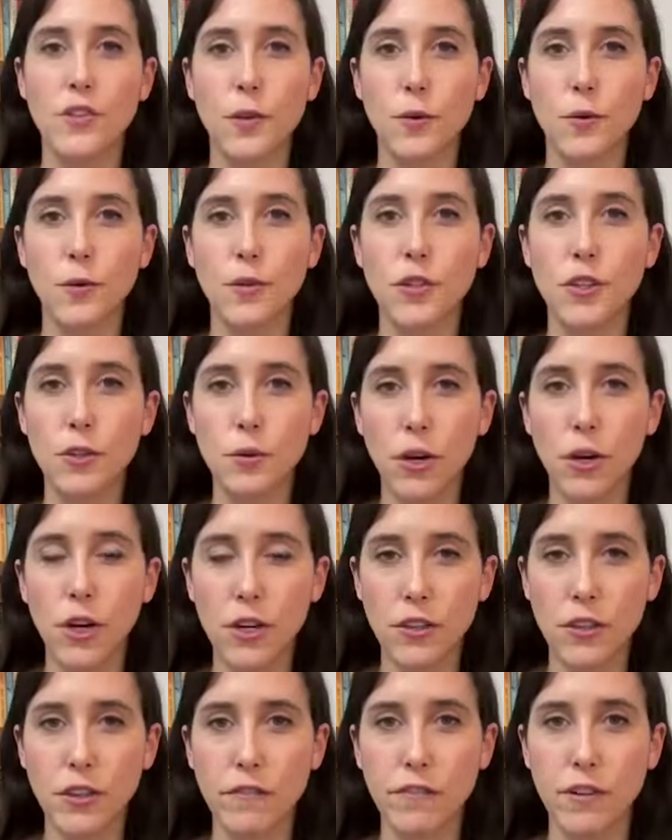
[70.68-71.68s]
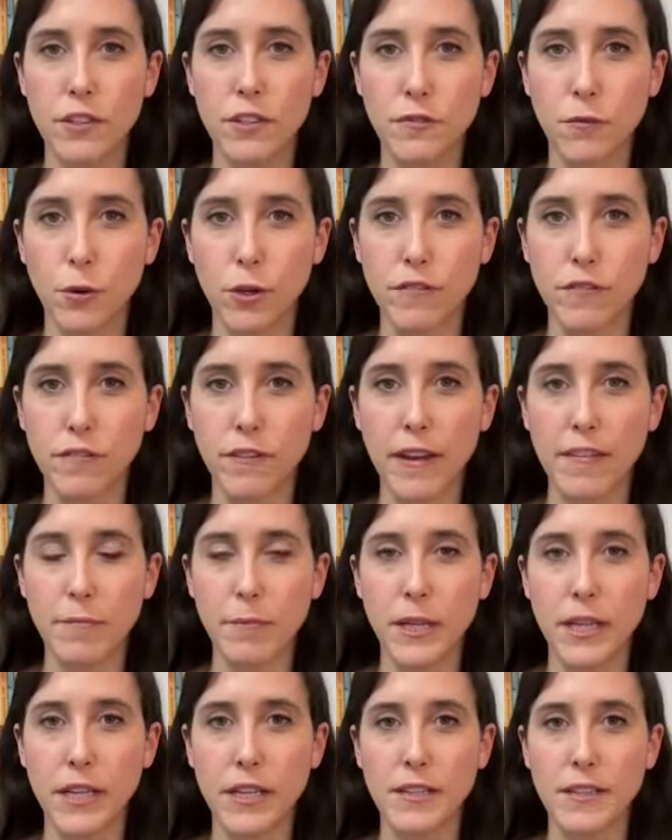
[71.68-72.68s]
So you heard the first
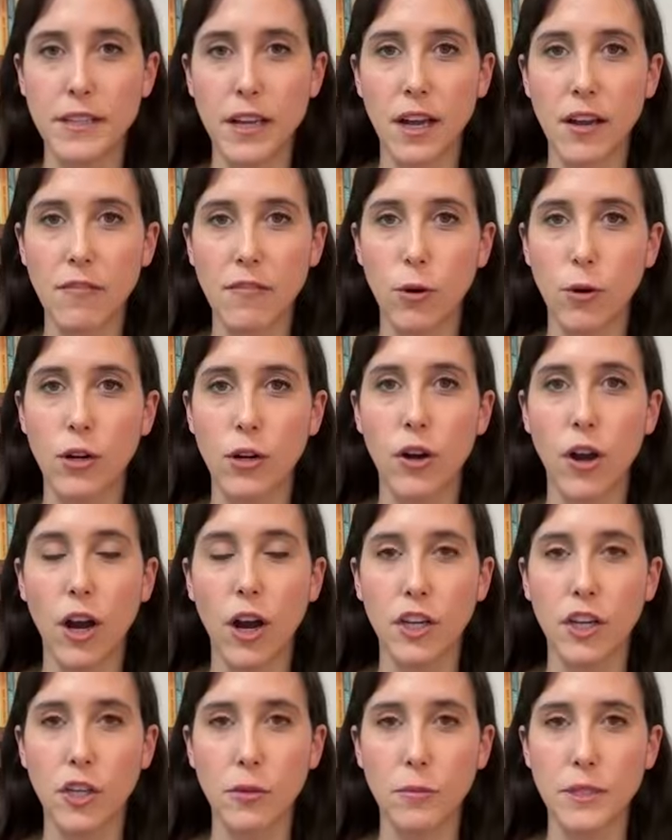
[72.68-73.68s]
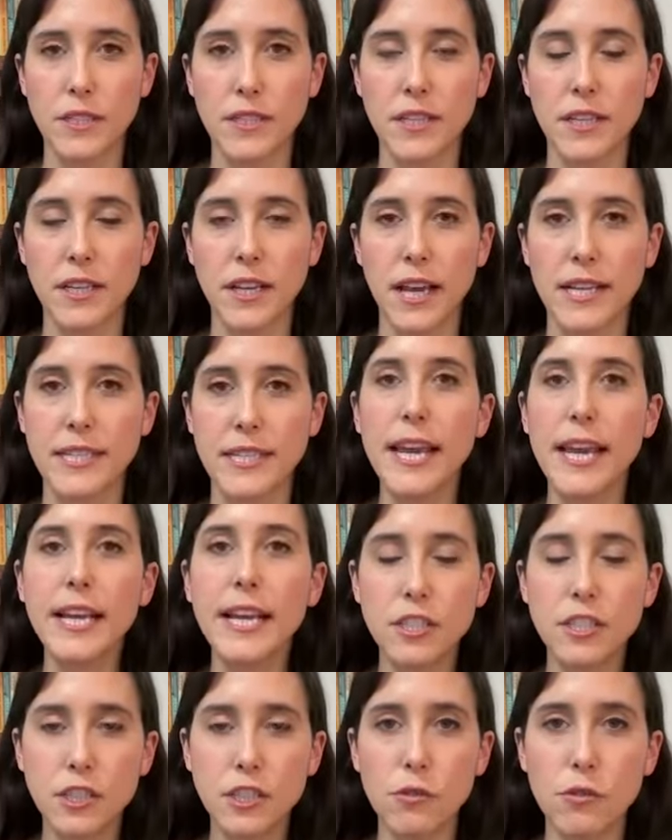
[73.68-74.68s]
45 minutes of oral arguments today.
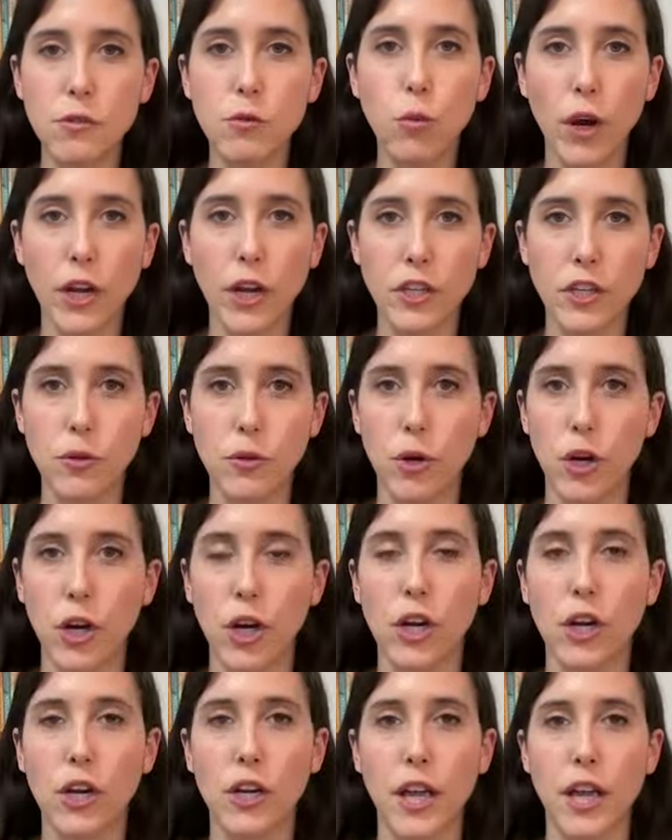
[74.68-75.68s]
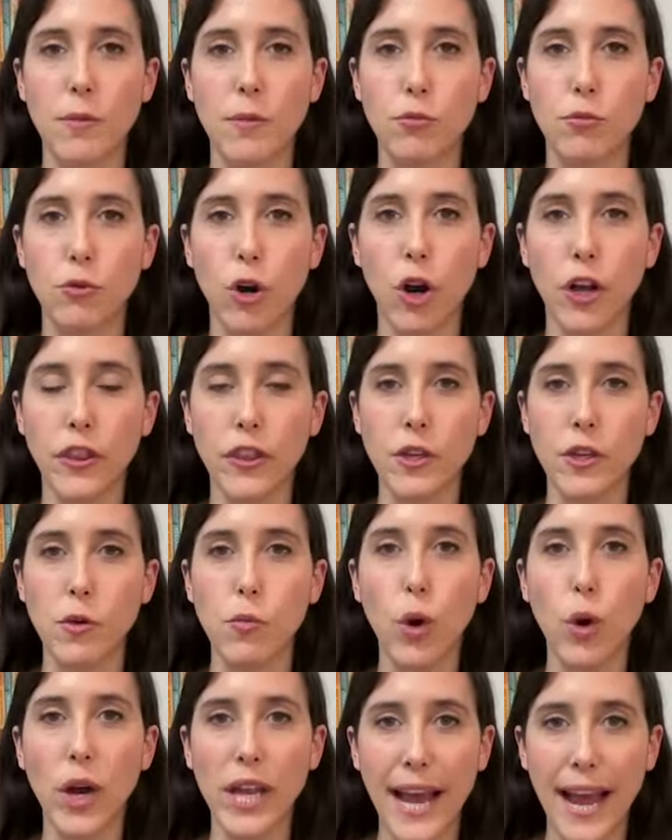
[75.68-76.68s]
Take us through what you heard and broadly
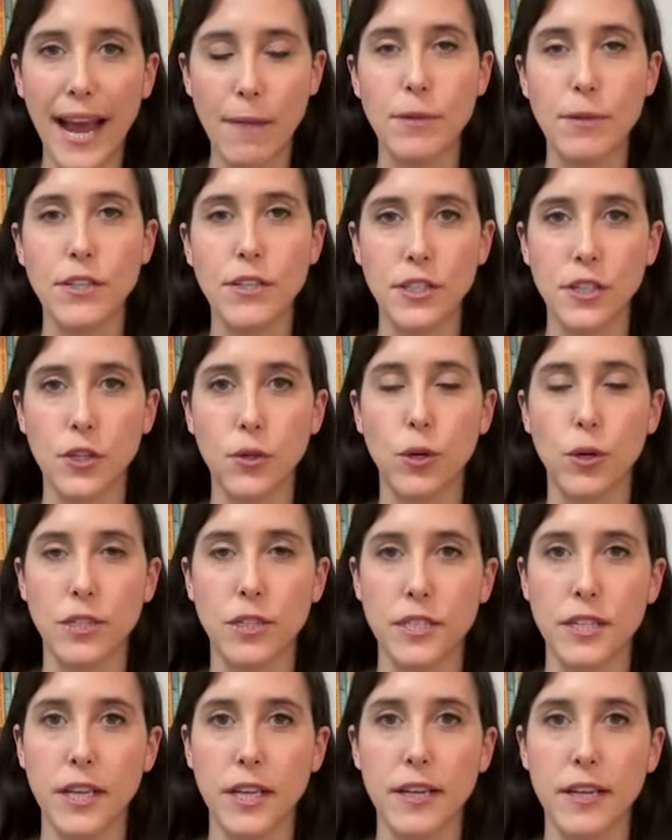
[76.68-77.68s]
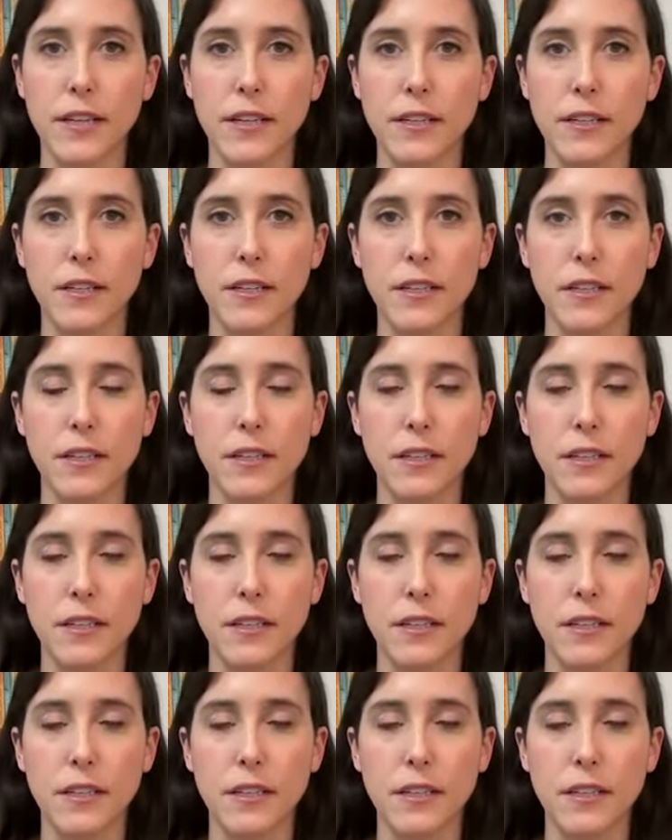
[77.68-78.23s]
what happened in court today.